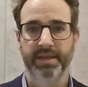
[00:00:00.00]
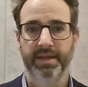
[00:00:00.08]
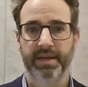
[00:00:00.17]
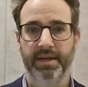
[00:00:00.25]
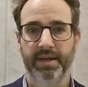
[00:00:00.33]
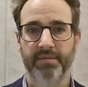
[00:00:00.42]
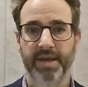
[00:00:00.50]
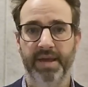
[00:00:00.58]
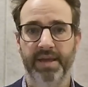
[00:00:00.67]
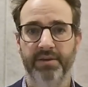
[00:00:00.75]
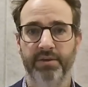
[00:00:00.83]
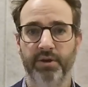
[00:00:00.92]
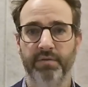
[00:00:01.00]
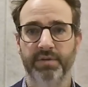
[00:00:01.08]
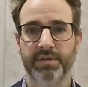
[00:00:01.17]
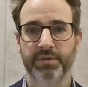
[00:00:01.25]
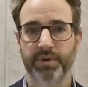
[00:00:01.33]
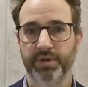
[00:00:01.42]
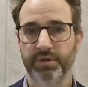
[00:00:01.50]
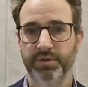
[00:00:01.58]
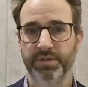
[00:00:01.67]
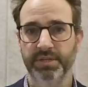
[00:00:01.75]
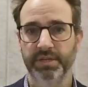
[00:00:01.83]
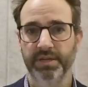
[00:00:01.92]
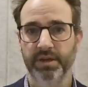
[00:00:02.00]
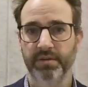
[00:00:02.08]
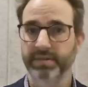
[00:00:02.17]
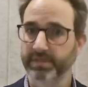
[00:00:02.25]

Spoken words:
handed over to a new CEO,